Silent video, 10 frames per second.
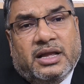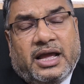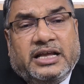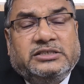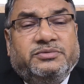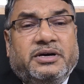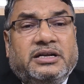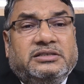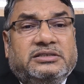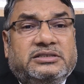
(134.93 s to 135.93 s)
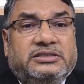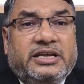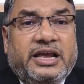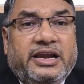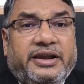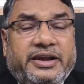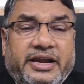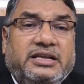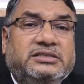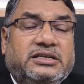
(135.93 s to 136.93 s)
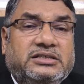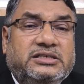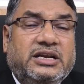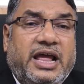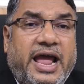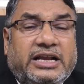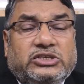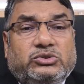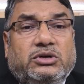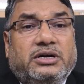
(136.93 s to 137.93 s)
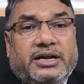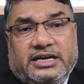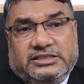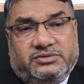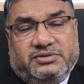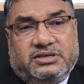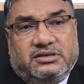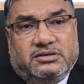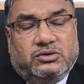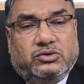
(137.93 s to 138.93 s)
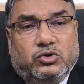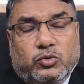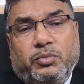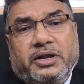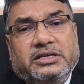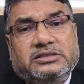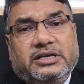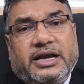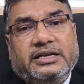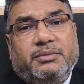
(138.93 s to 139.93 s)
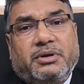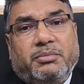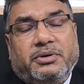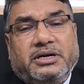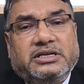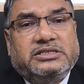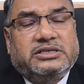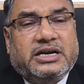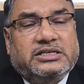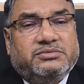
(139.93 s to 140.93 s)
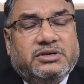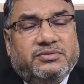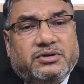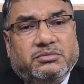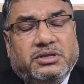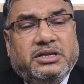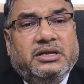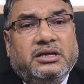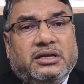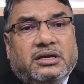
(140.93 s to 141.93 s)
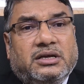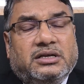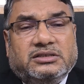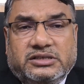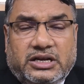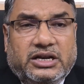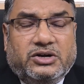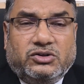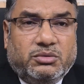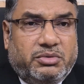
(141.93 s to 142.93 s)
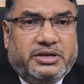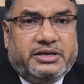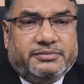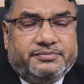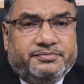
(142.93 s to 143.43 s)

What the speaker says: As far as the sale deed is concerned, actual transfer took place and the property is transferred from the seller to the buyer.